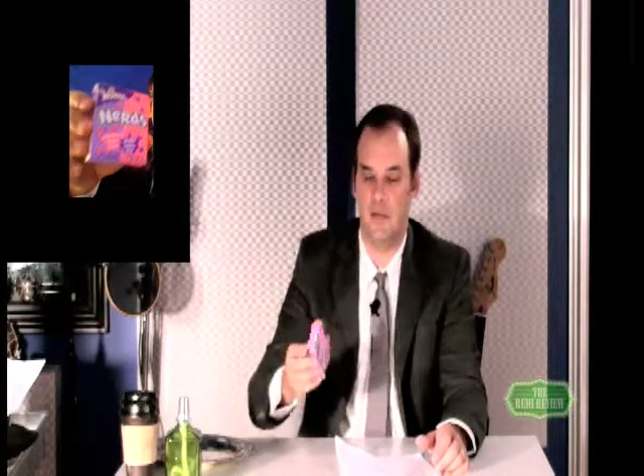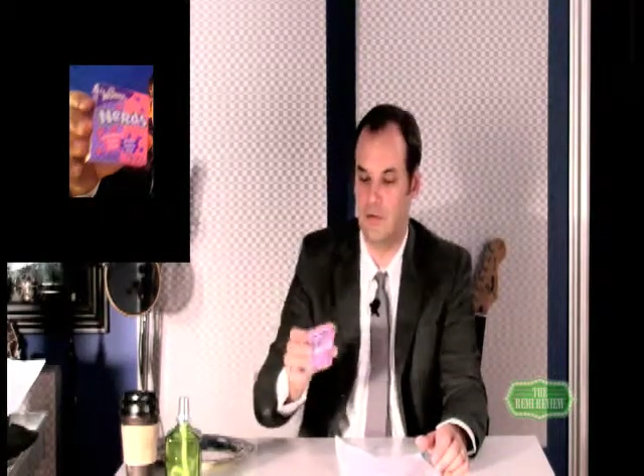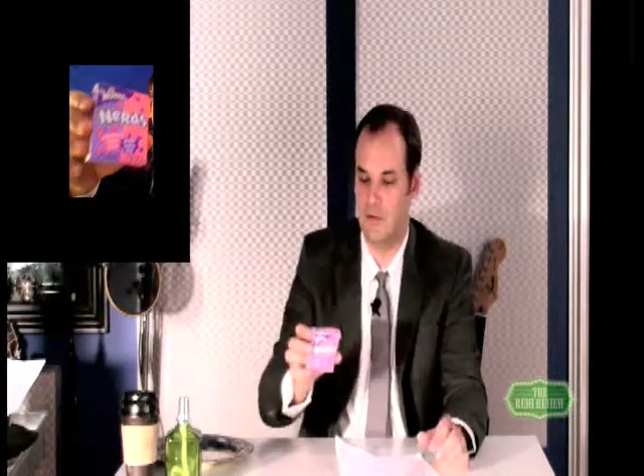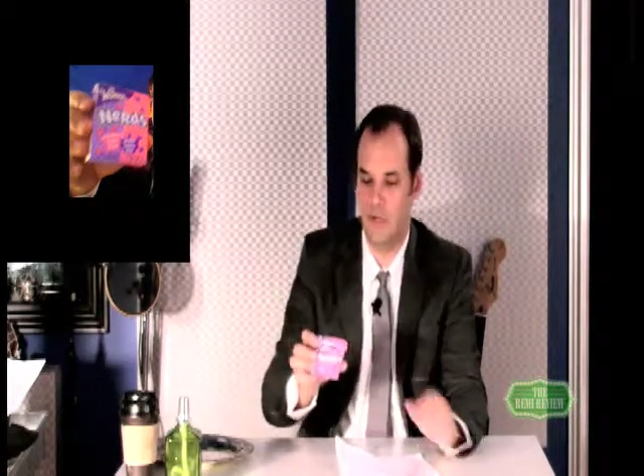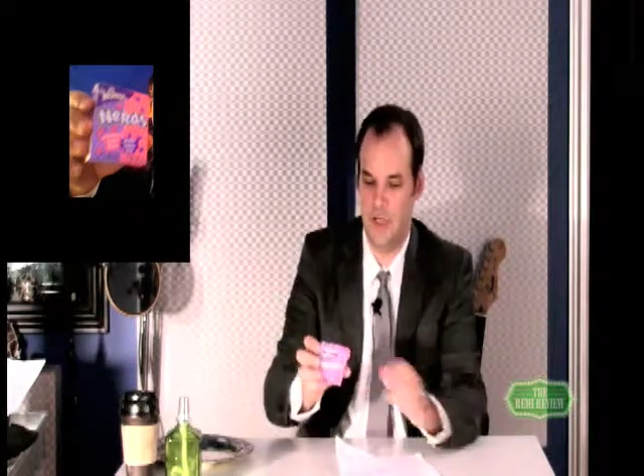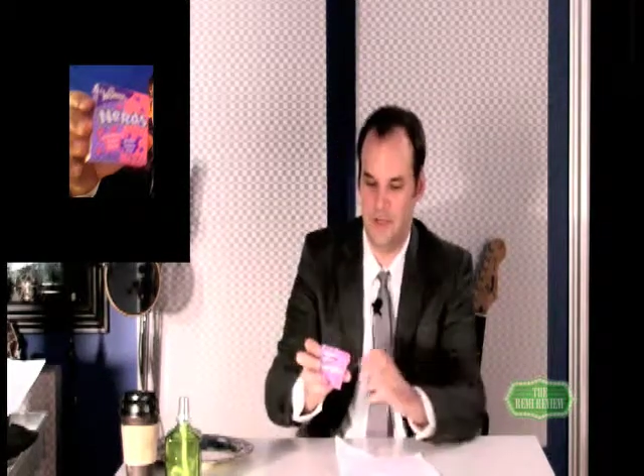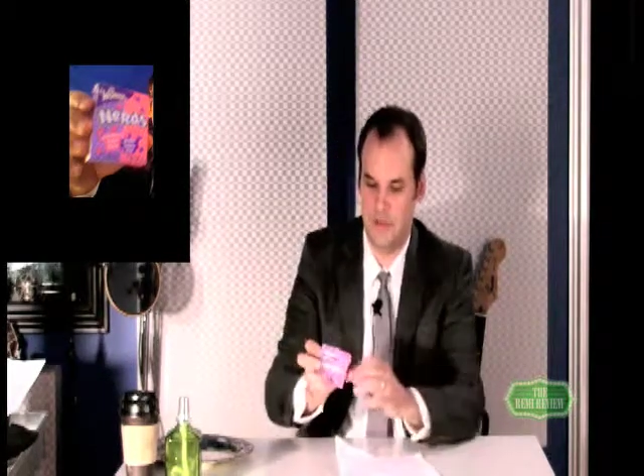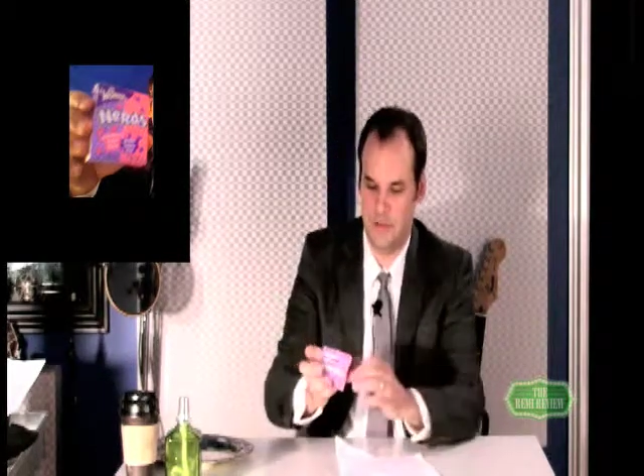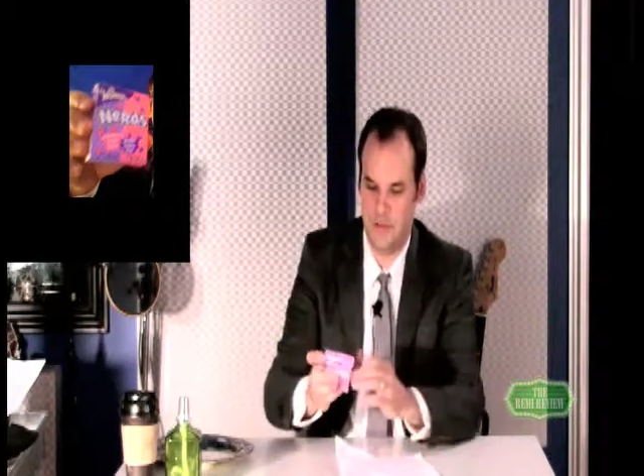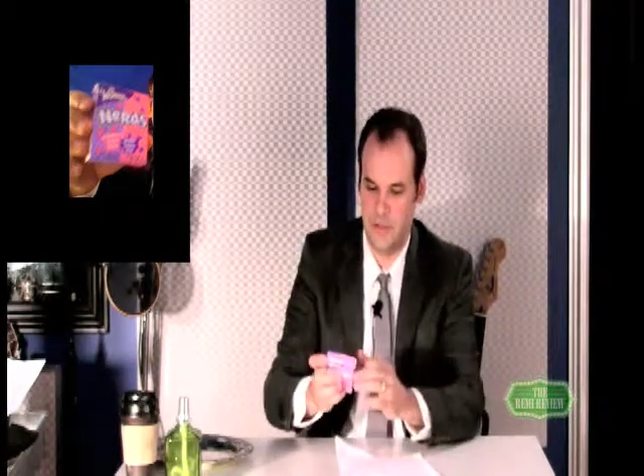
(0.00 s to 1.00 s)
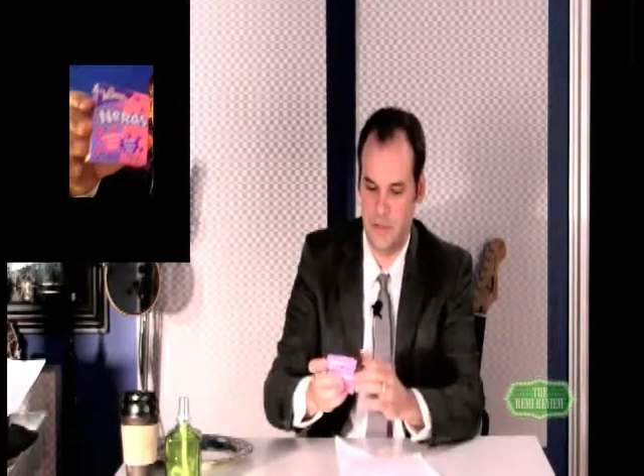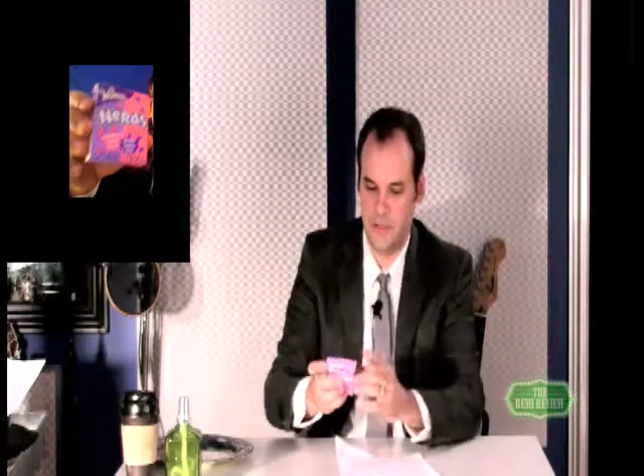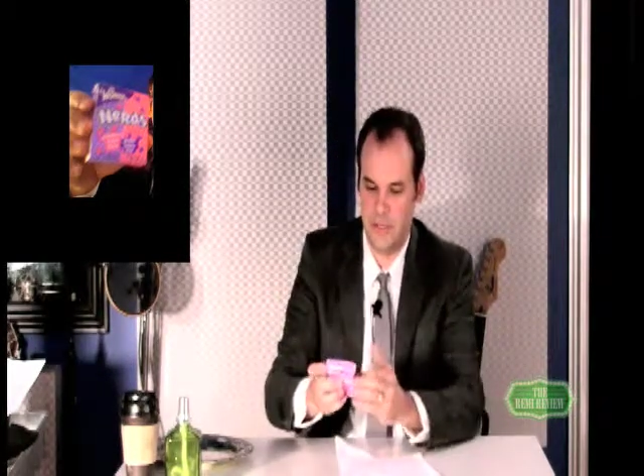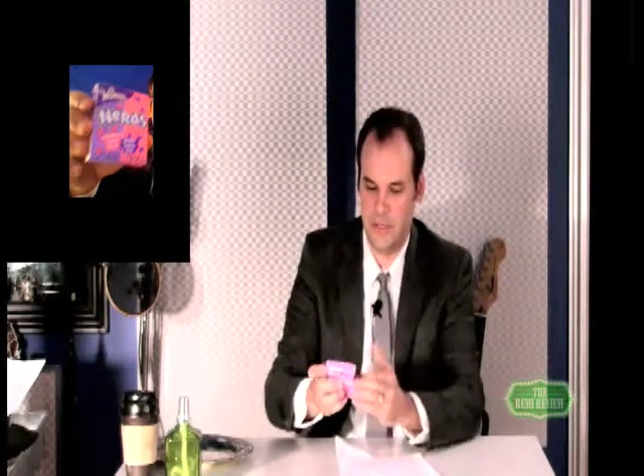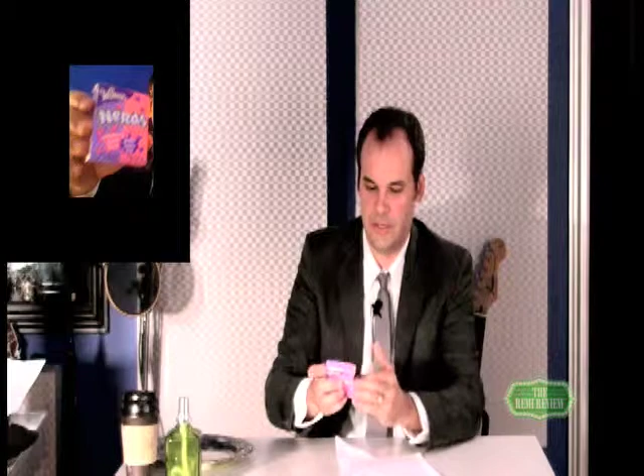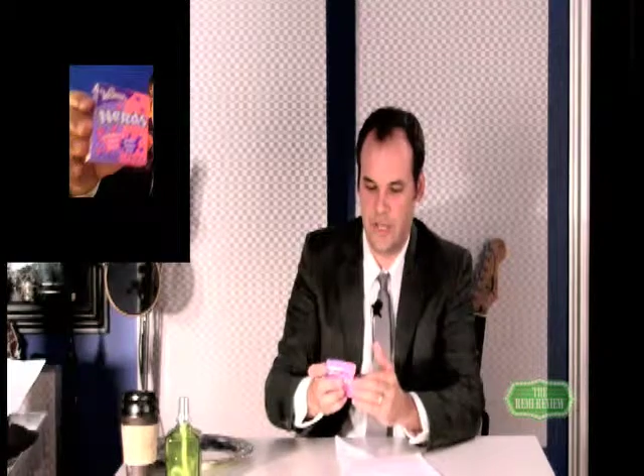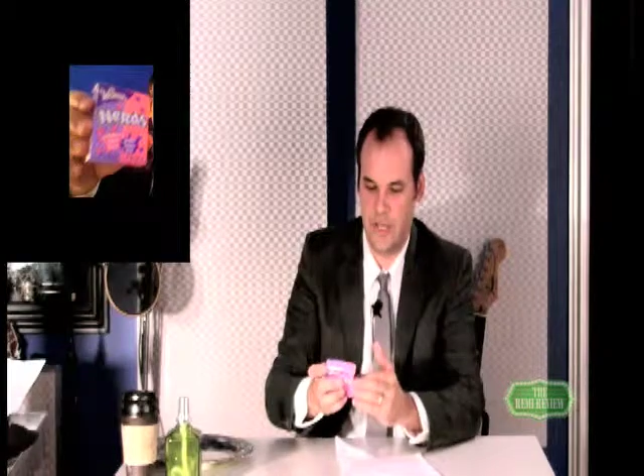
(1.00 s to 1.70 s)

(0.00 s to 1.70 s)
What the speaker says: You can look at the nutritional